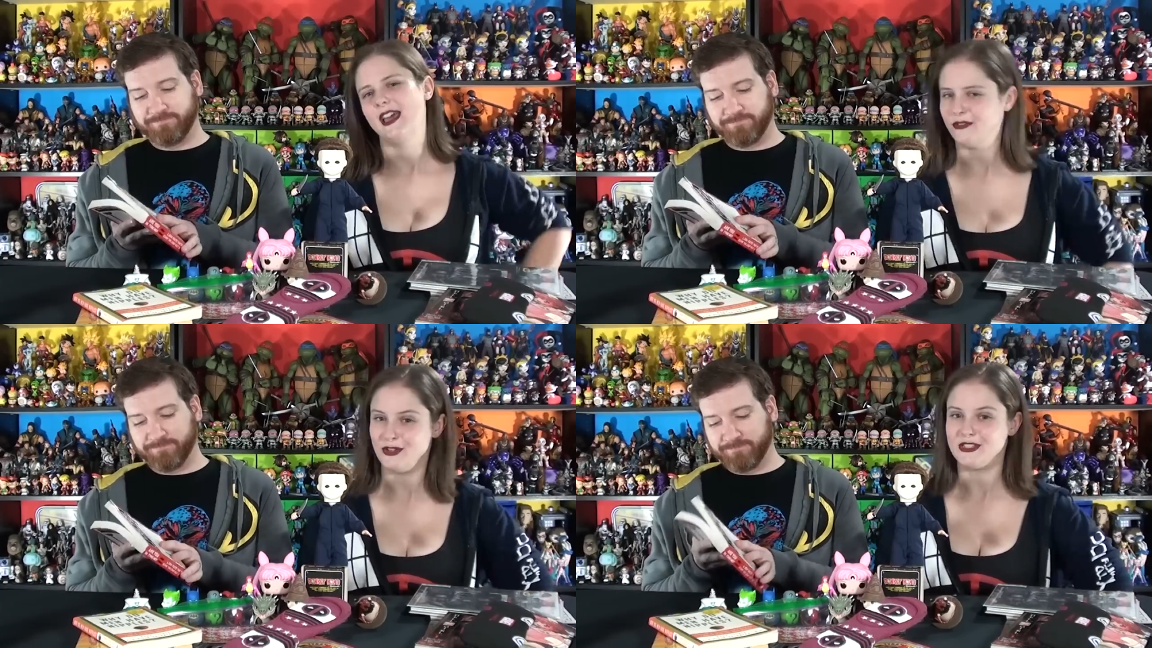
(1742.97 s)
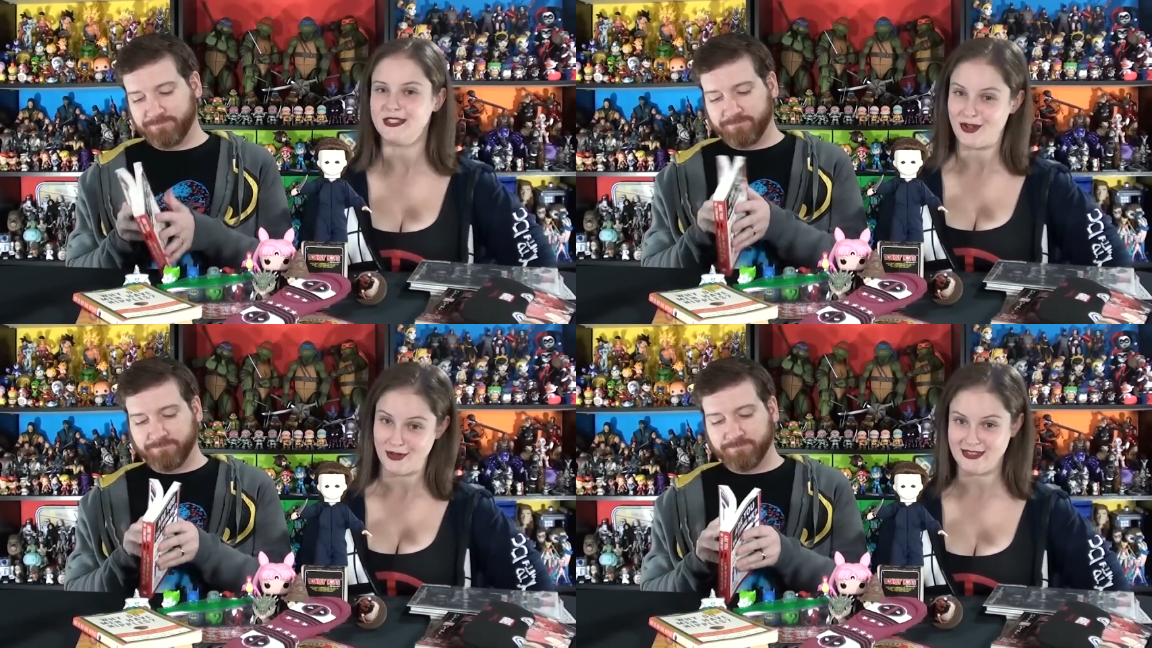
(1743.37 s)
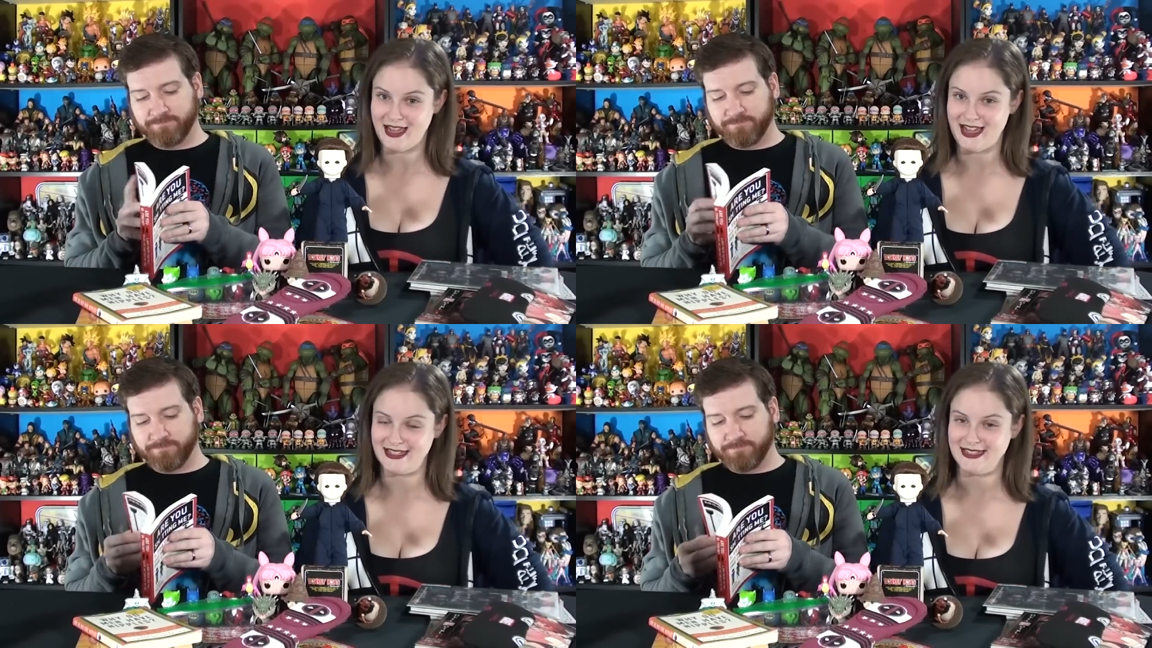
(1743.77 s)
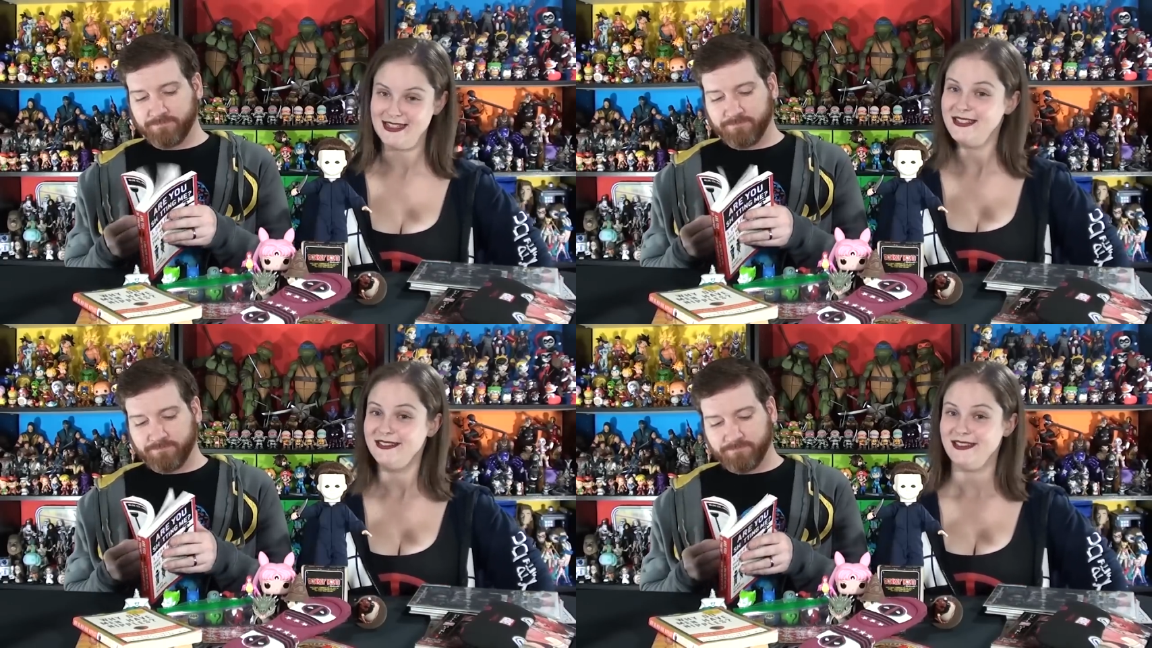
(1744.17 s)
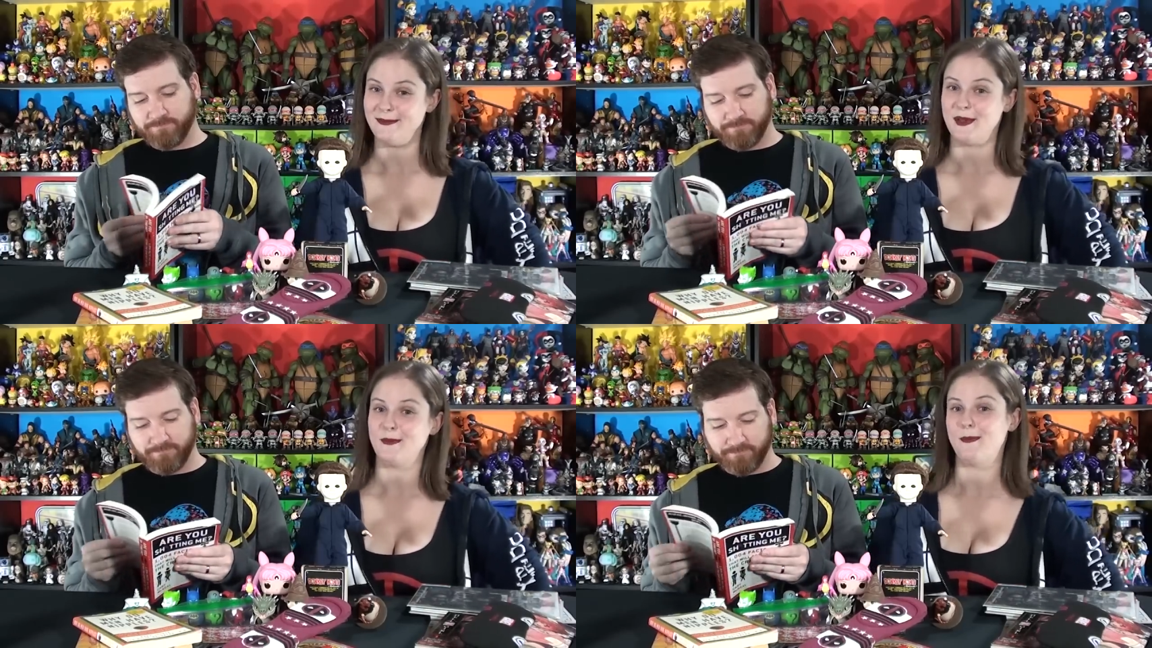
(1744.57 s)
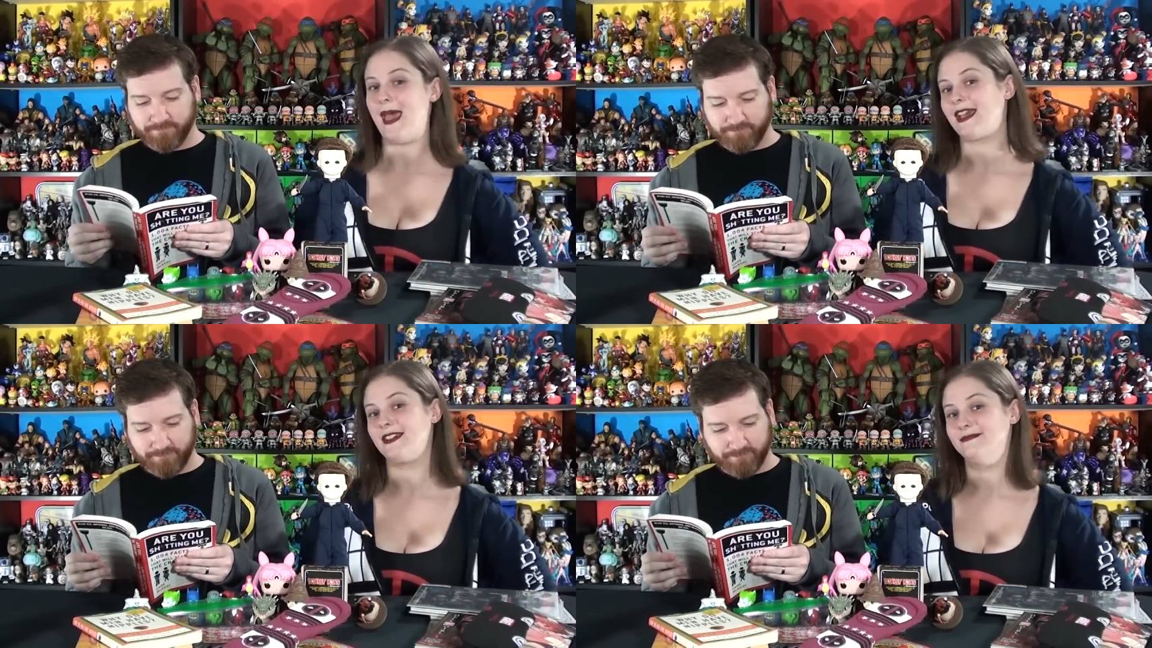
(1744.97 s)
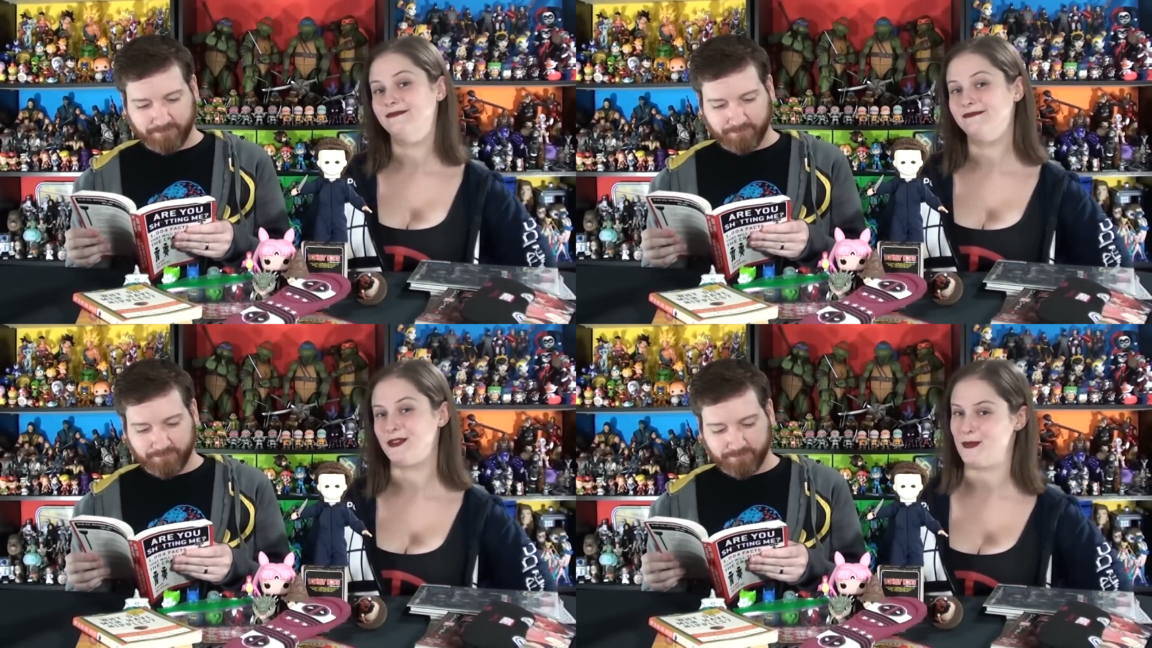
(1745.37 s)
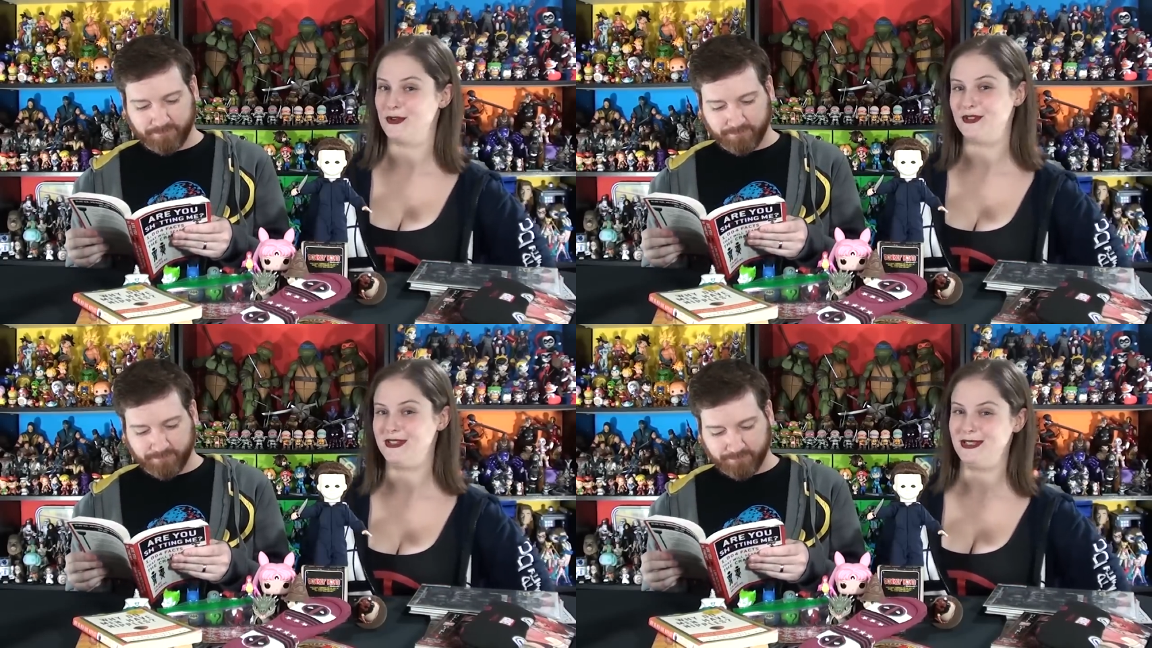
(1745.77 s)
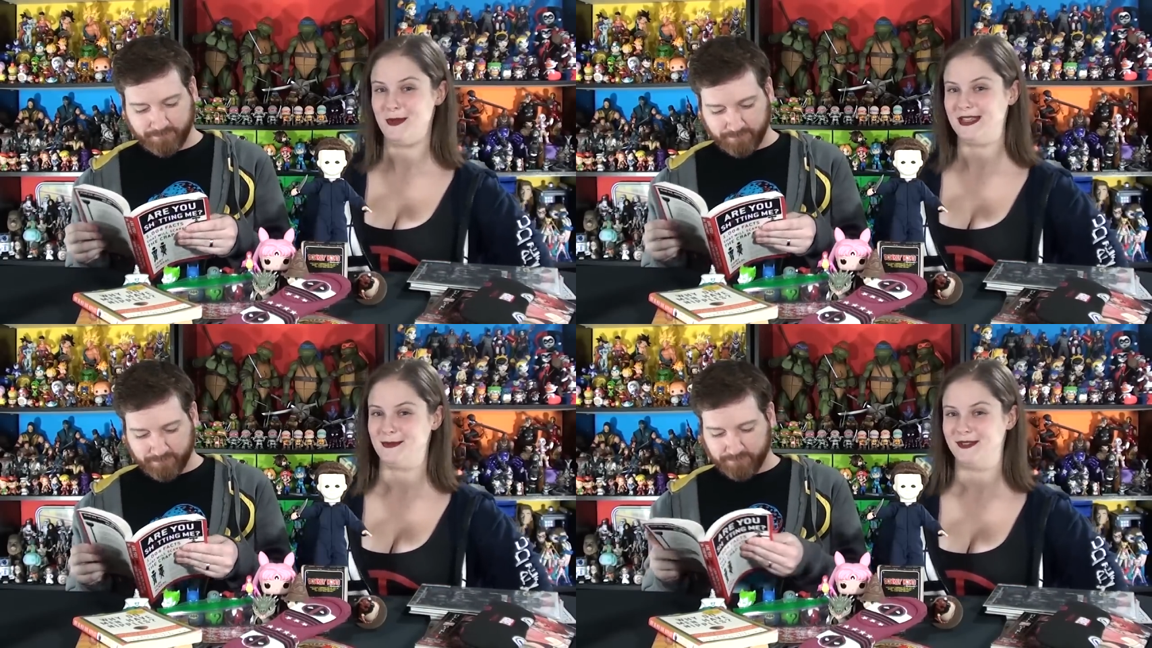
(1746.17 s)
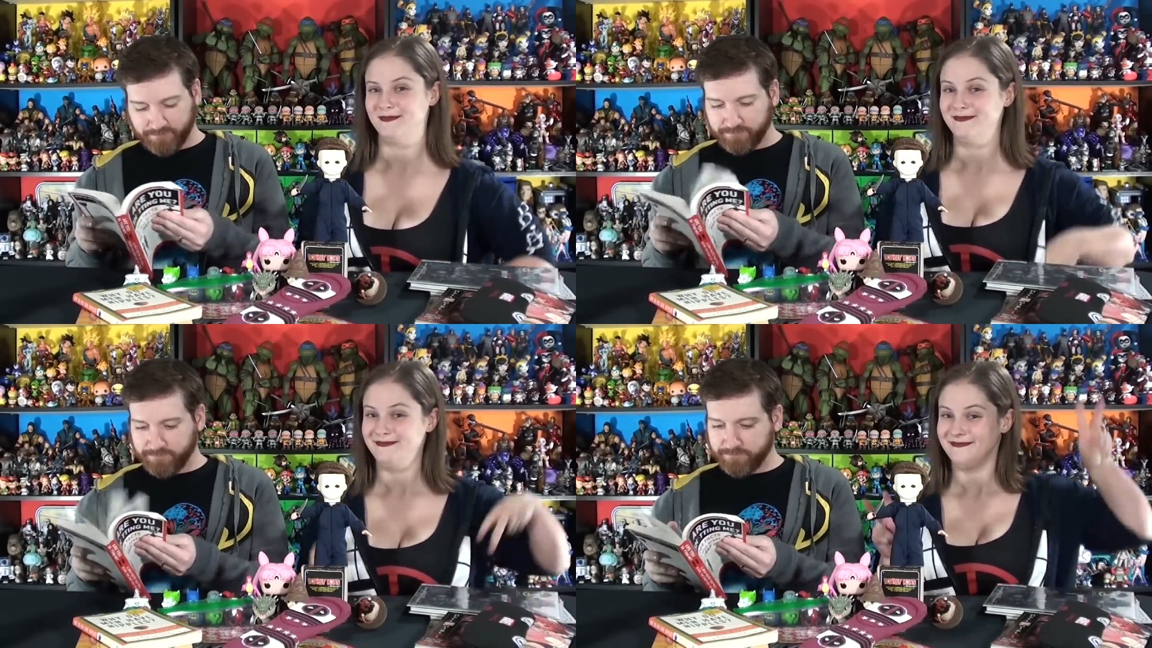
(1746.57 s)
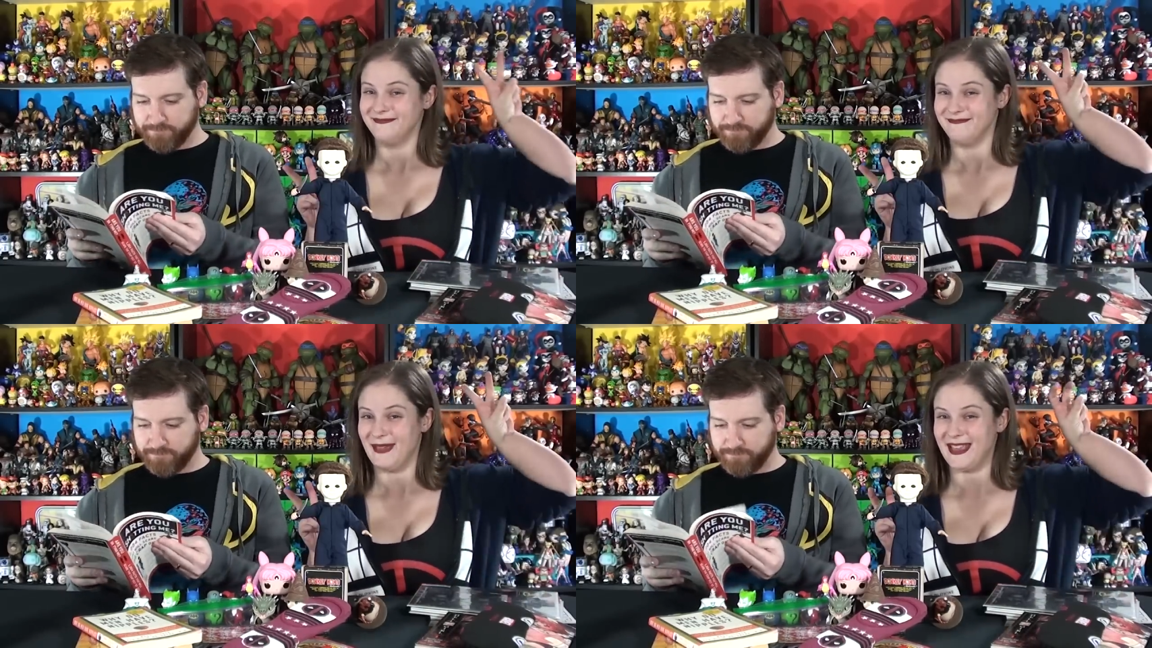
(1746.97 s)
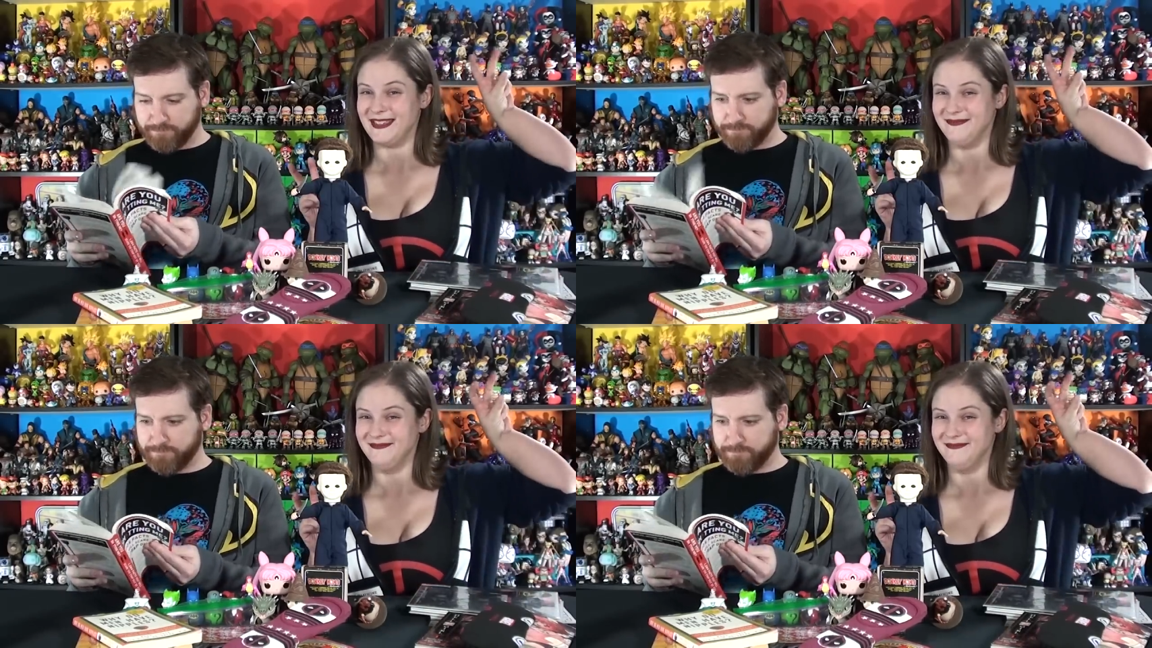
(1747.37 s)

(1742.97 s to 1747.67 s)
Speaker 1: and of course, as always, guys, keep coming back for more Tracy's Basement. Bye!